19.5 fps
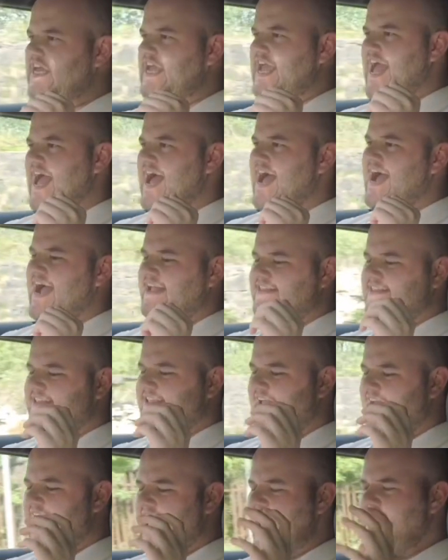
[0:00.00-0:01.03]
and
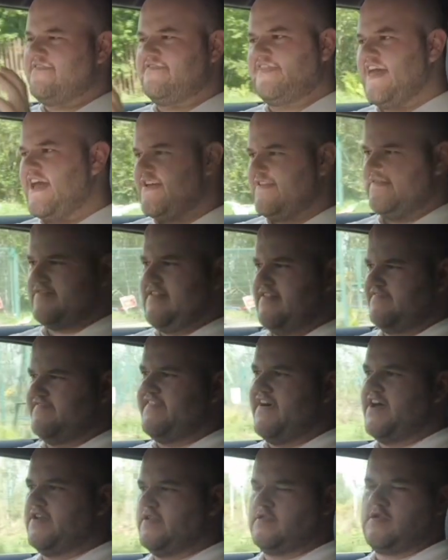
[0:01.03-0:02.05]
if that's as
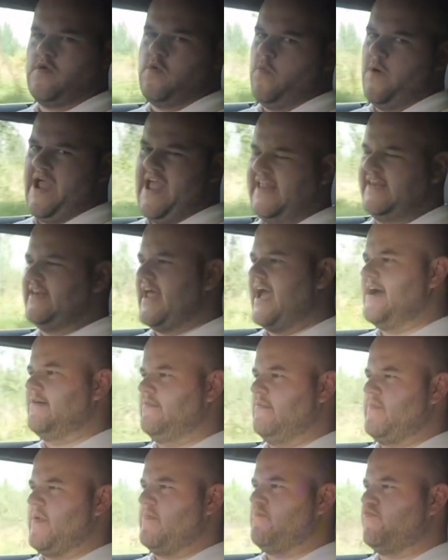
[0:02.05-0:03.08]
far as it went, I would
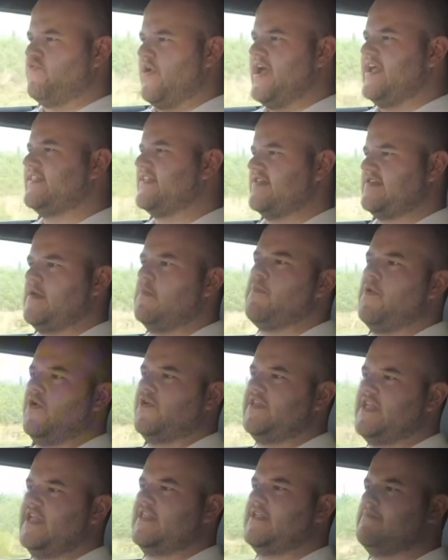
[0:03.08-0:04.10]
be pretty
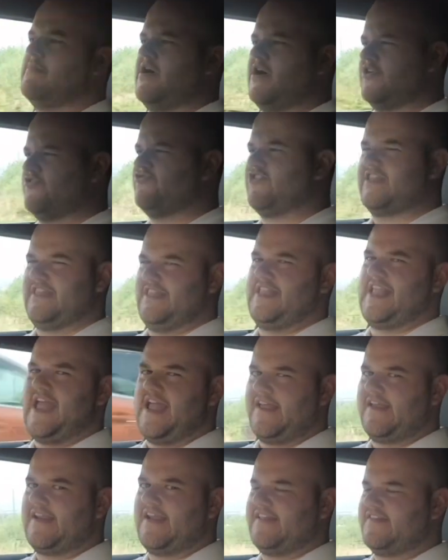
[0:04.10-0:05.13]
disappointed in my 110
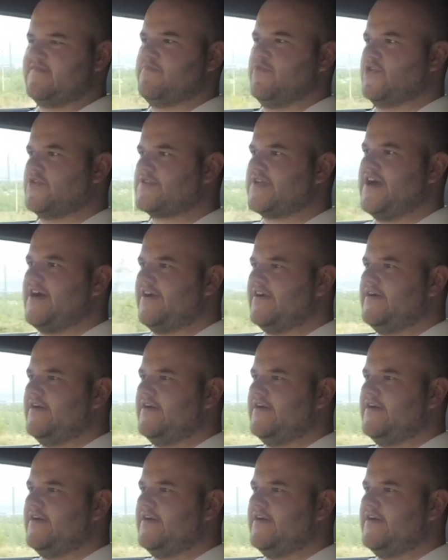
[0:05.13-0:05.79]
grand sports car.